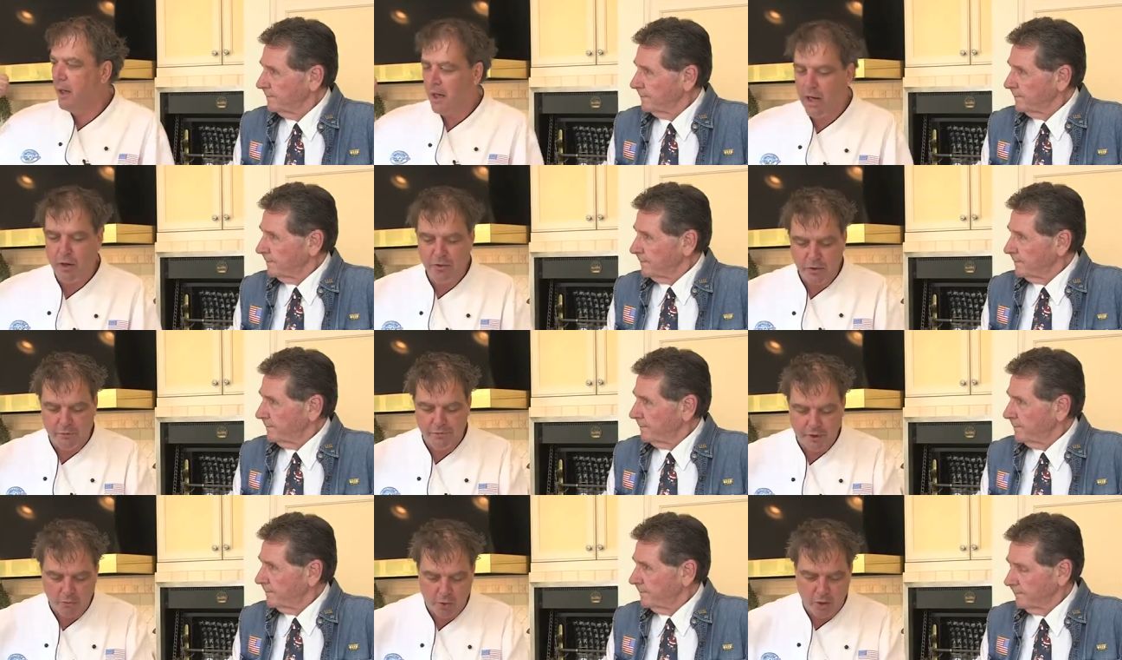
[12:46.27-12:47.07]
Speaker 1: out
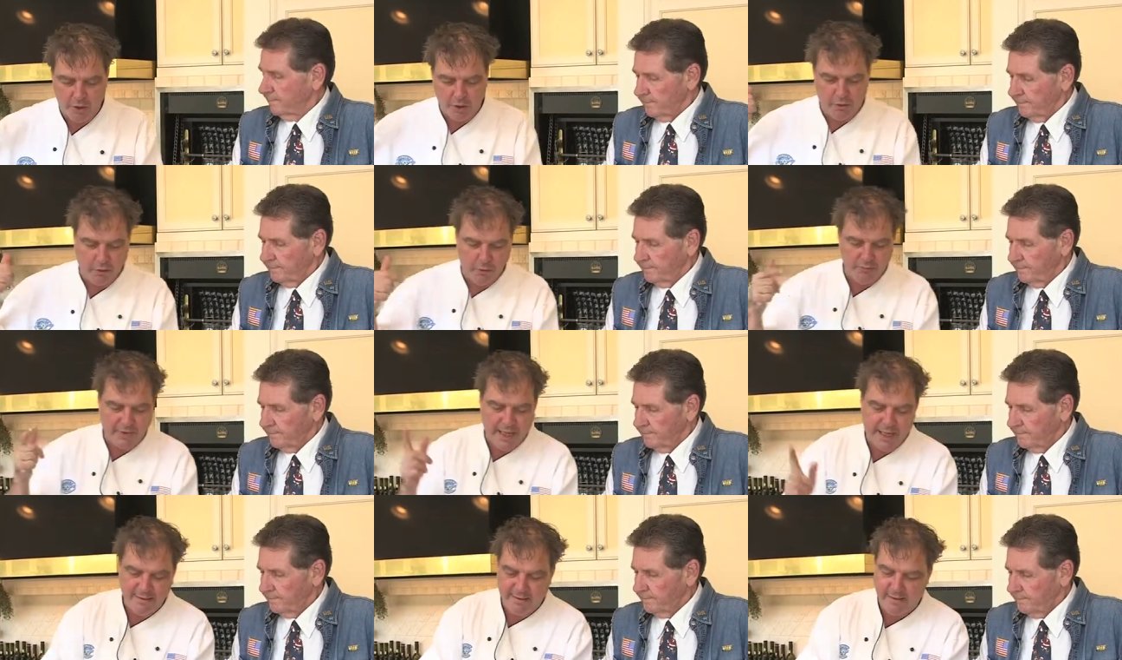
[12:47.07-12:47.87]
of the water. And
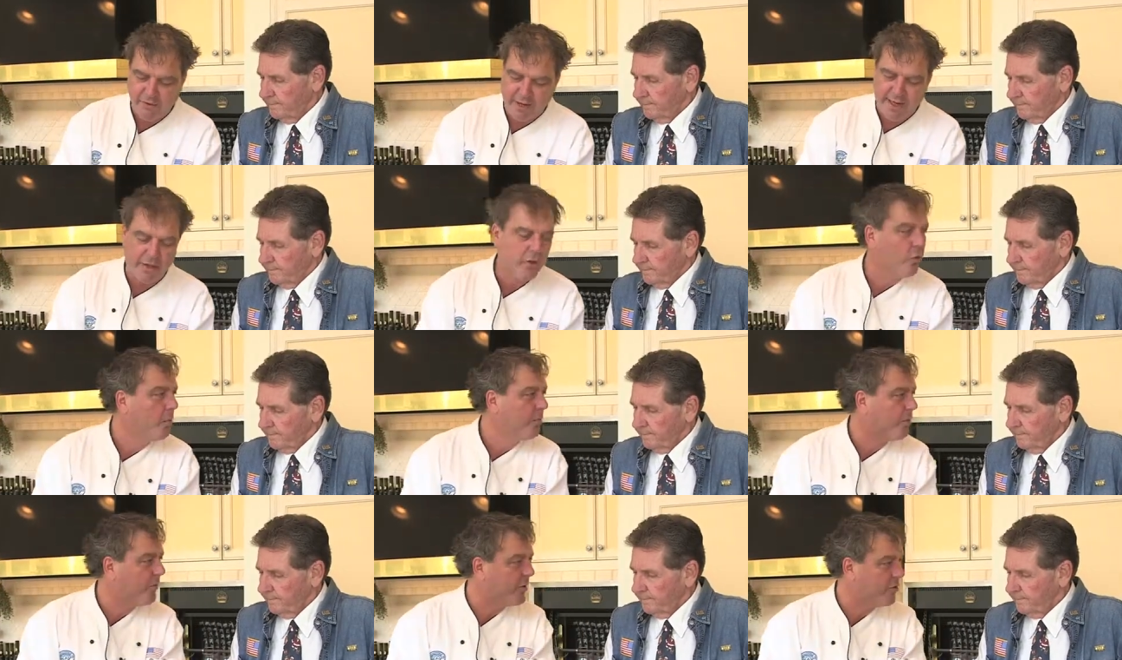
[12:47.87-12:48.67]
that's a red
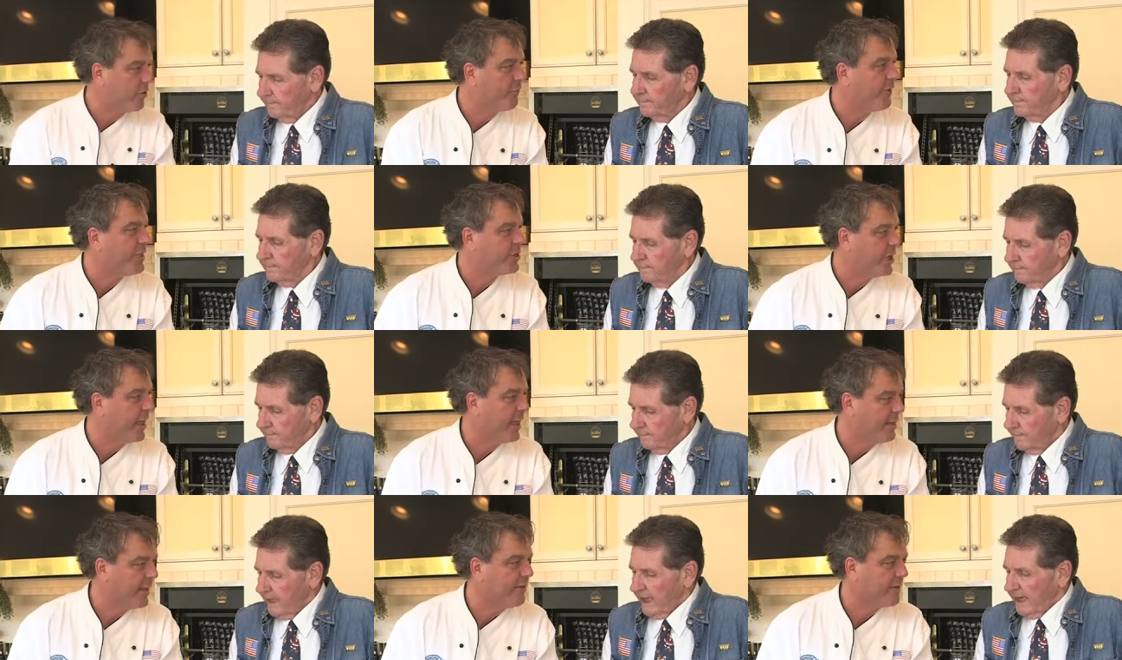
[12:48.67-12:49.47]
grouper what you're fishing
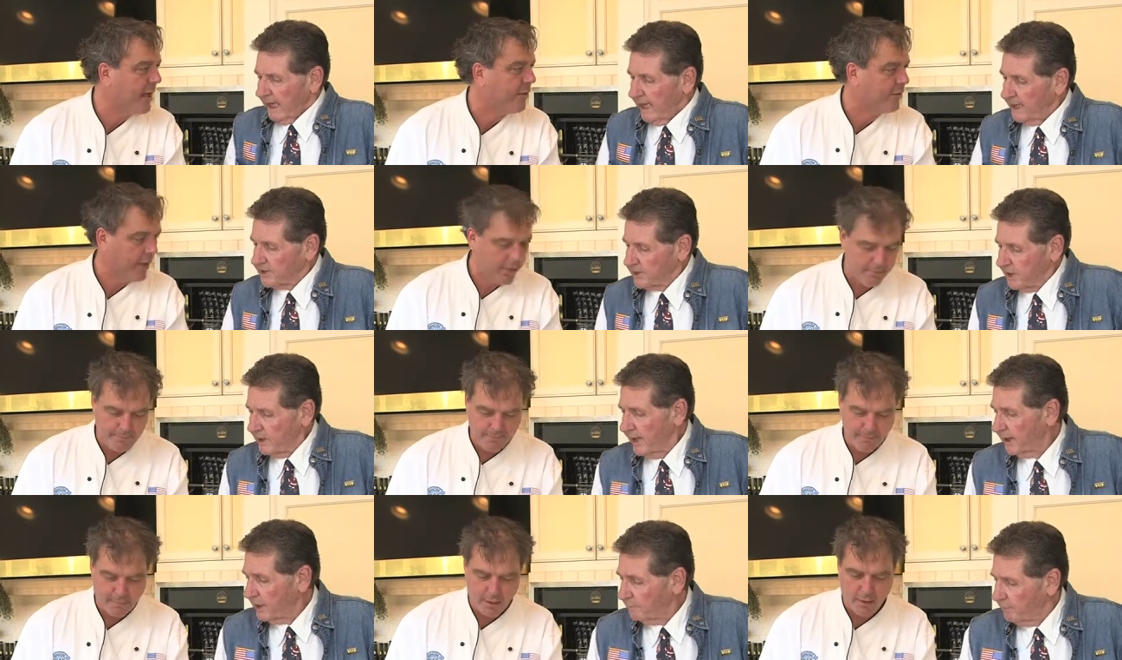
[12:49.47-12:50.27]
in this area. Is there
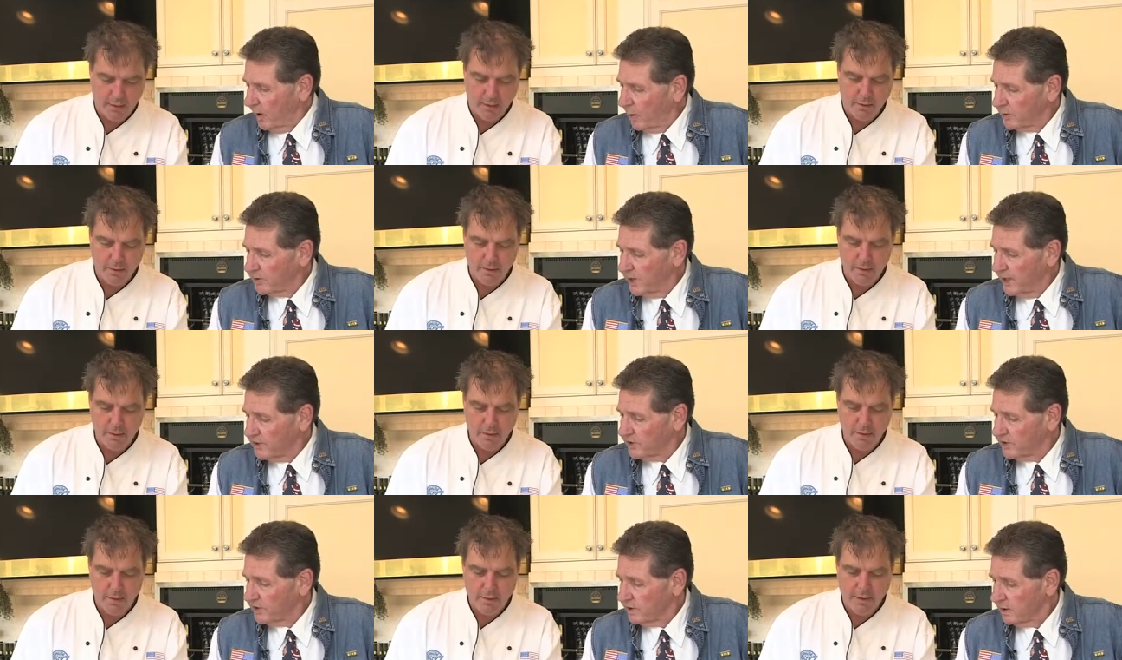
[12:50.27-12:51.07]
Speaker 2: like a poke
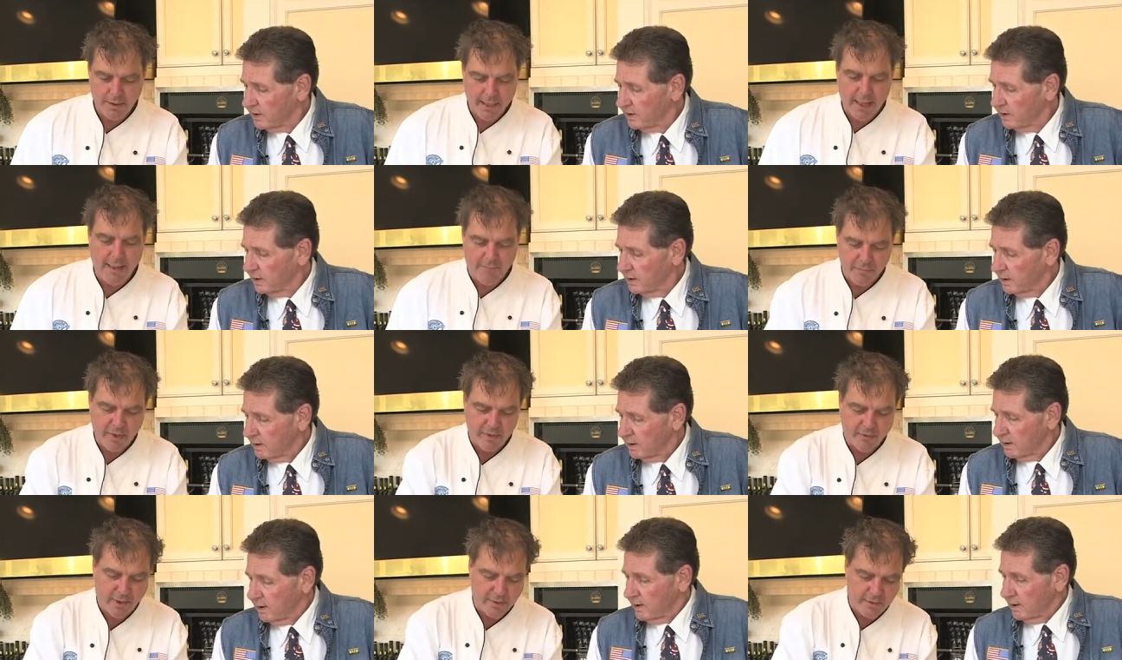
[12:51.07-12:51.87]
test?
Speaker 1: Yeah, you
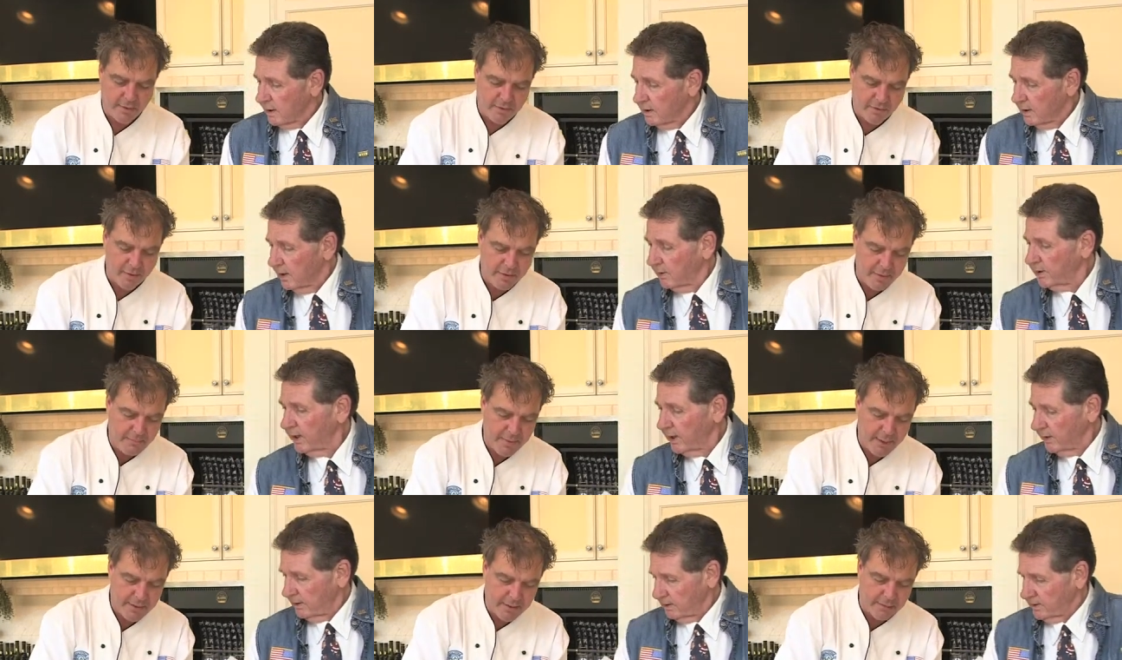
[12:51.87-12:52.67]
said you see okay. the
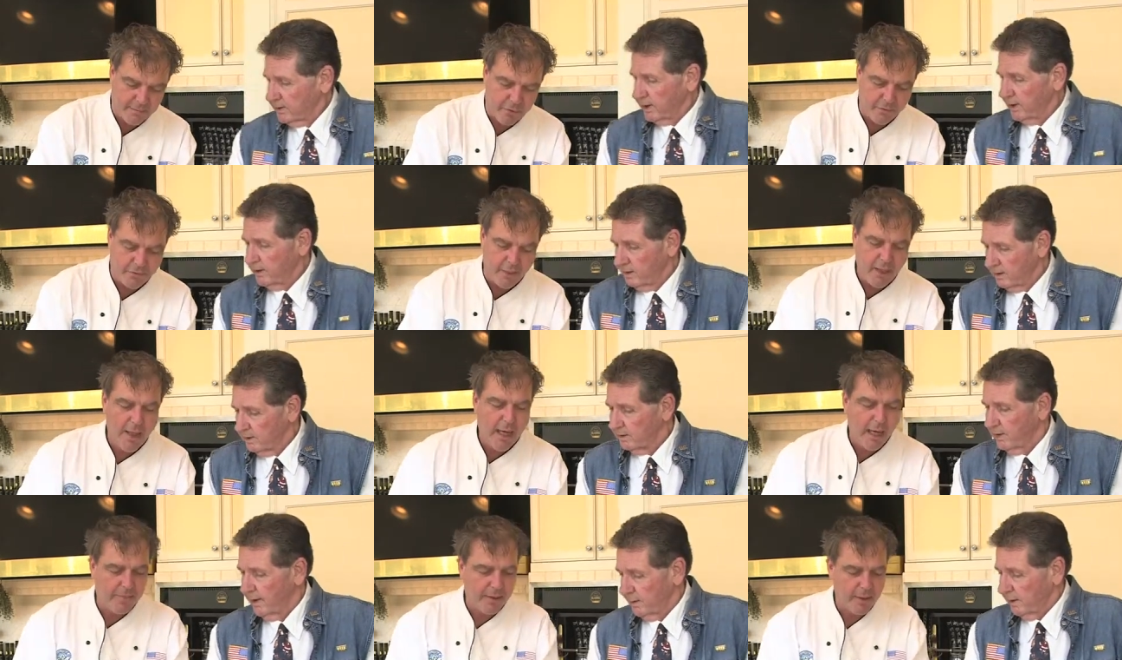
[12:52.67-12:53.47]
meat you see? River.
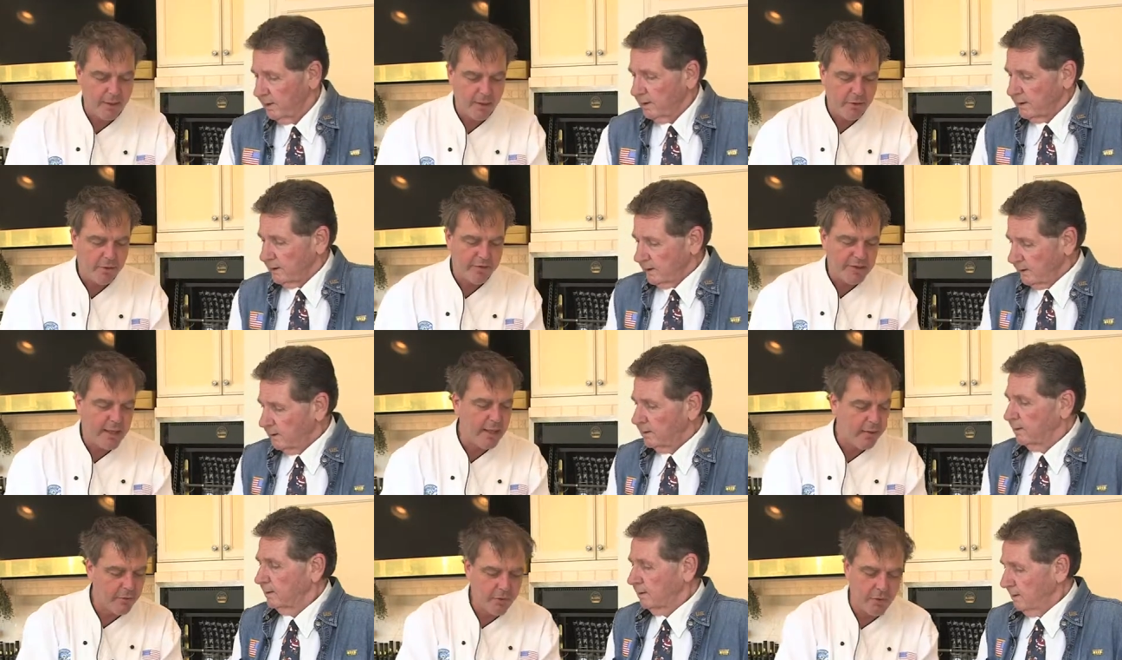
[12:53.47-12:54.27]
Ah, you
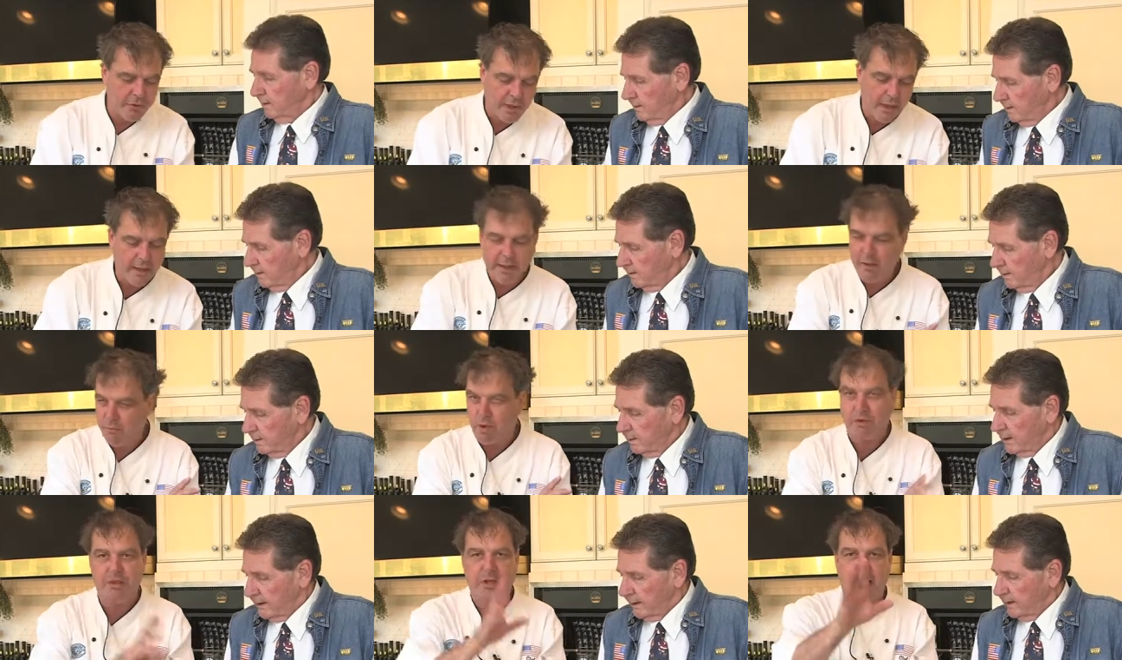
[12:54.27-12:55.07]
see, you he
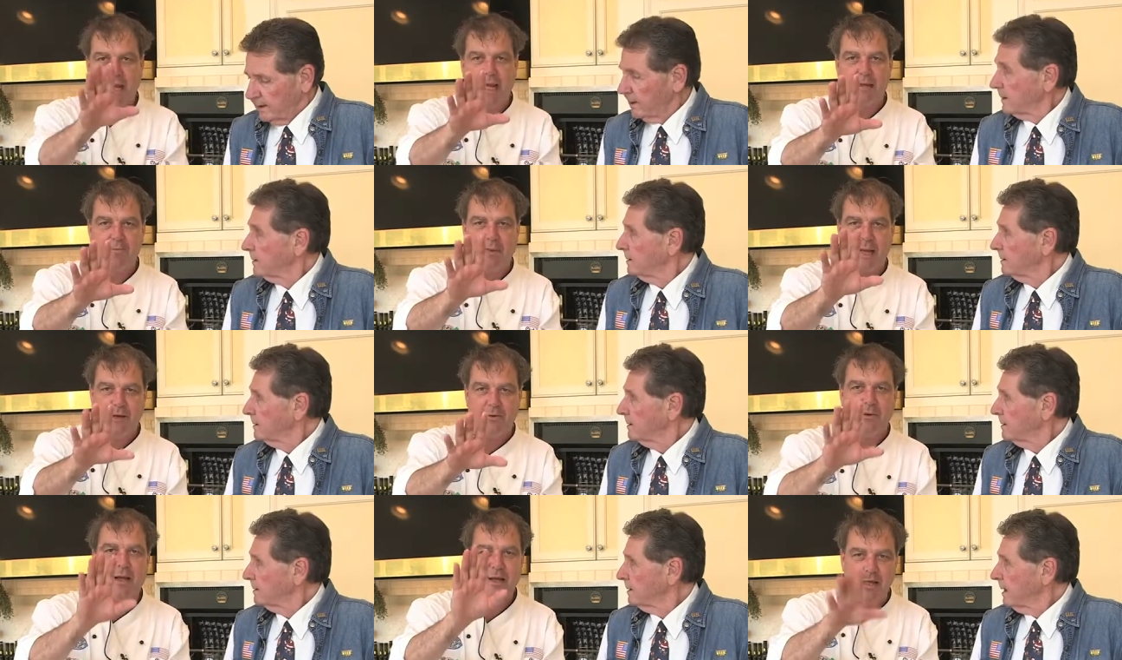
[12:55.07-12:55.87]
washed the hand. By the way,